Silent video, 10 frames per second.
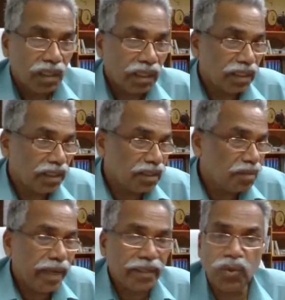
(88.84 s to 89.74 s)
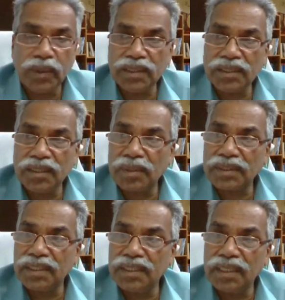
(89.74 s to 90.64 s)
Here, Justin Mathew is
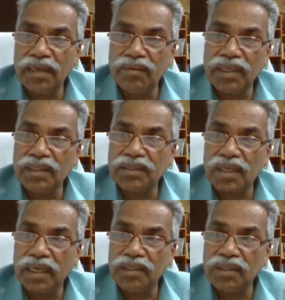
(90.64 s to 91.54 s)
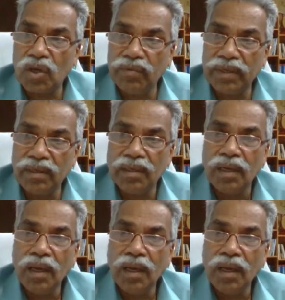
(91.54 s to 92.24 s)
presenting a very strange or a very